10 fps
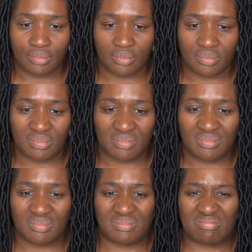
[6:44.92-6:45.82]
break the
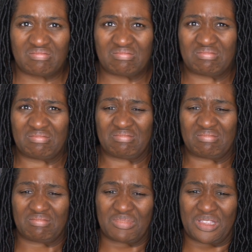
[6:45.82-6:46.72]
rules?
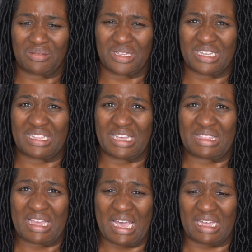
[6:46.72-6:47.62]
With you looking like
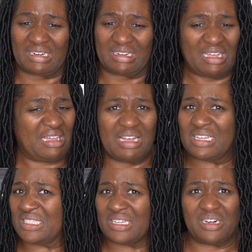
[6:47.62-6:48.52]
that? Uh-uh,
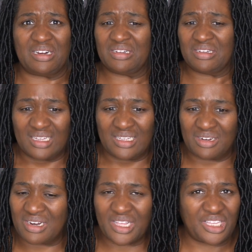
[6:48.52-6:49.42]
sir.
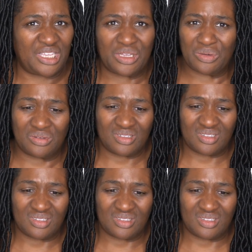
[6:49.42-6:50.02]
You're not cute.